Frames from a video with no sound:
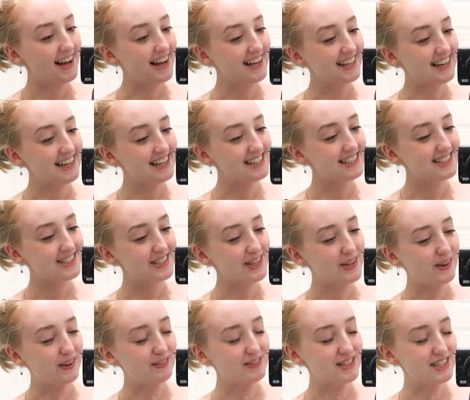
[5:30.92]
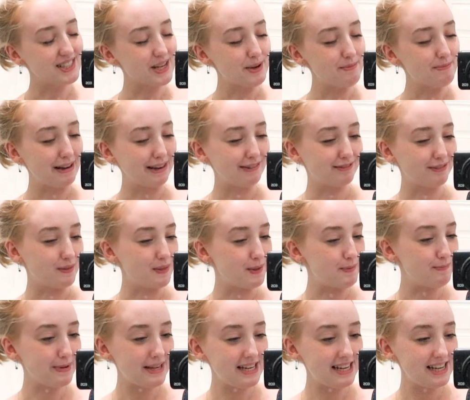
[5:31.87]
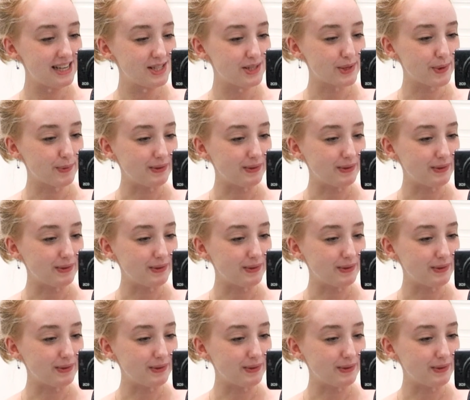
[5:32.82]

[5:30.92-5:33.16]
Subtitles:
Hi guys, so I've just come back from the beach.